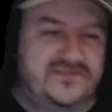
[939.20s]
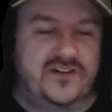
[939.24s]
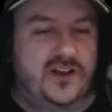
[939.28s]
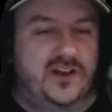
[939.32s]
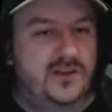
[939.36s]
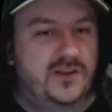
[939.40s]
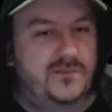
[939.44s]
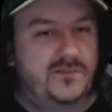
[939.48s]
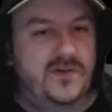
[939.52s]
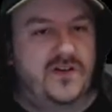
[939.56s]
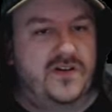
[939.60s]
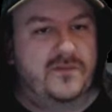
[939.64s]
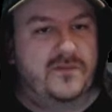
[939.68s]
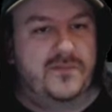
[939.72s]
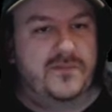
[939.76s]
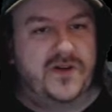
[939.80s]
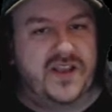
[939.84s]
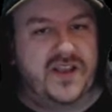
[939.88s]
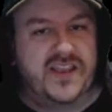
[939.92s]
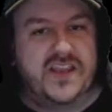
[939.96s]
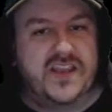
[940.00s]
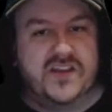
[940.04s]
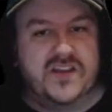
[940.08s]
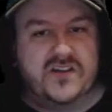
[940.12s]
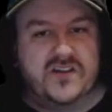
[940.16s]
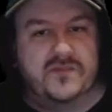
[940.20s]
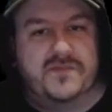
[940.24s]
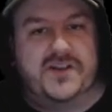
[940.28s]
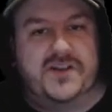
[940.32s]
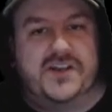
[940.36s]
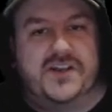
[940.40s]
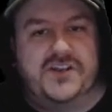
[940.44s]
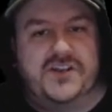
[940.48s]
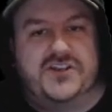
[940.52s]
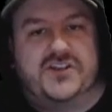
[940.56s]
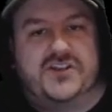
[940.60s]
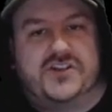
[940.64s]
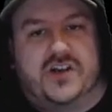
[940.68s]
to find the," but
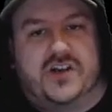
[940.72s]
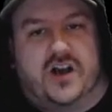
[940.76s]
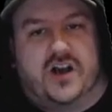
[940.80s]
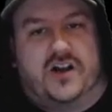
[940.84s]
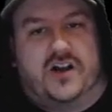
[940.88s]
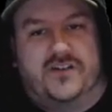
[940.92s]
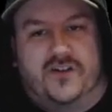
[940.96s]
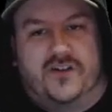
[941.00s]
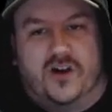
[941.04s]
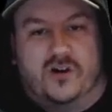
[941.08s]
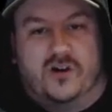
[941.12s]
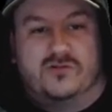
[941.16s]
because you can't